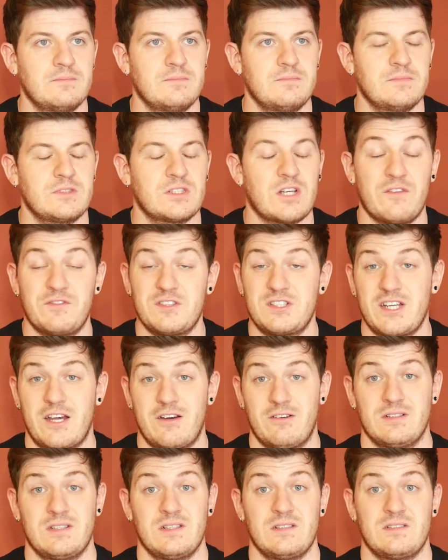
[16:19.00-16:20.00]
Scott
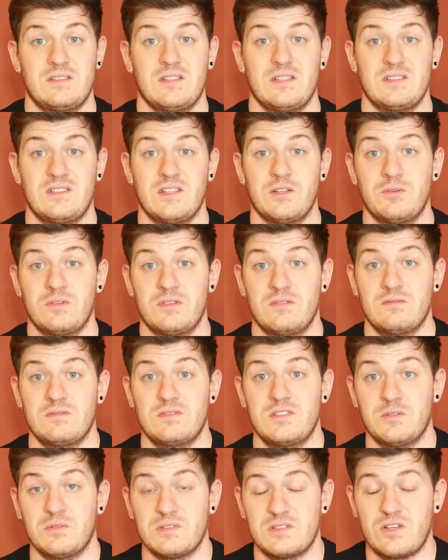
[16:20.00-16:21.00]
Fitzgerald is doing
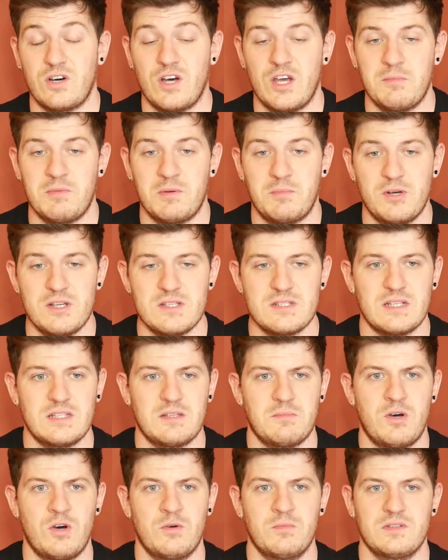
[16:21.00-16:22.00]
time in prison at
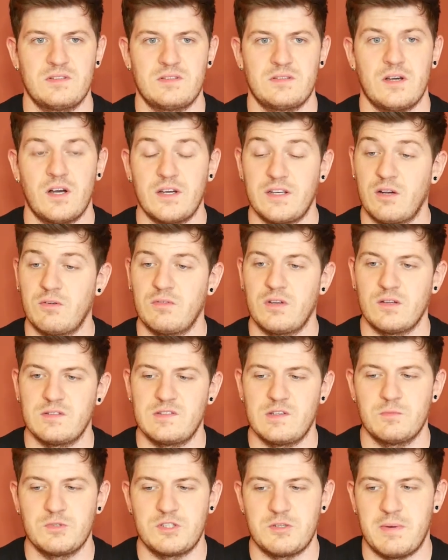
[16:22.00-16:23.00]
the moment. I don't know
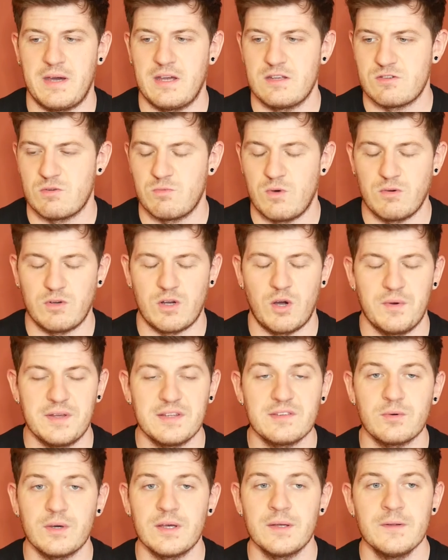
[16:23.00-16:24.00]
too much about it, so I won't go
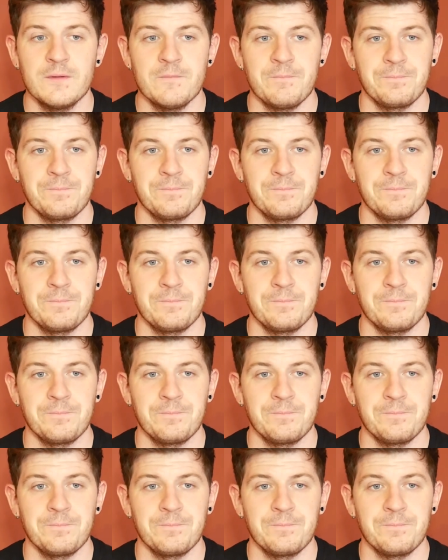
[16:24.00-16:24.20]
into it.